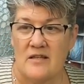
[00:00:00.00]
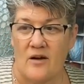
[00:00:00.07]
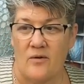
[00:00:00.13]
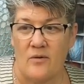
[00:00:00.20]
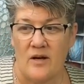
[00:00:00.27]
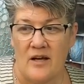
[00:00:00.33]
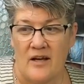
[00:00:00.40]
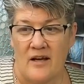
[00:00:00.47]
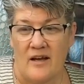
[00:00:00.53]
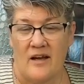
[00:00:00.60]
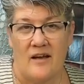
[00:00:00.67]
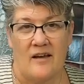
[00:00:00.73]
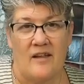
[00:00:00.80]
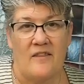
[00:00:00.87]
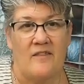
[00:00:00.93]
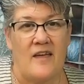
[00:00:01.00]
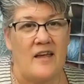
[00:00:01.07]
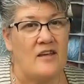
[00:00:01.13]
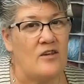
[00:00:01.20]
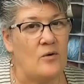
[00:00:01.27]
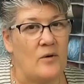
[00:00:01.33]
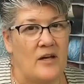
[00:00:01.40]
So
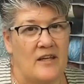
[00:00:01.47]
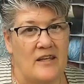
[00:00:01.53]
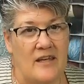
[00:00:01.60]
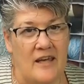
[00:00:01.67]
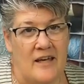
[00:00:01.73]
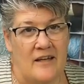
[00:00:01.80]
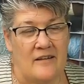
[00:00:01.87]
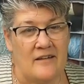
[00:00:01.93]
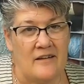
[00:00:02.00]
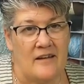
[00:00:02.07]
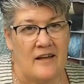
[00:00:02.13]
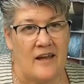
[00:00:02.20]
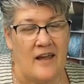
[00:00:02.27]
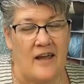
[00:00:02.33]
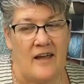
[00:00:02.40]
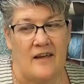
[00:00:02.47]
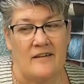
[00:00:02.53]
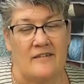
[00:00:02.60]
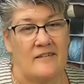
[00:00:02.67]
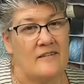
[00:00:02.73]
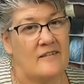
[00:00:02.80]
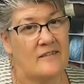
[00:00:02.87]
thank you again
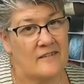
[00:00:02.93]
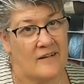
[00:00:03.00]
and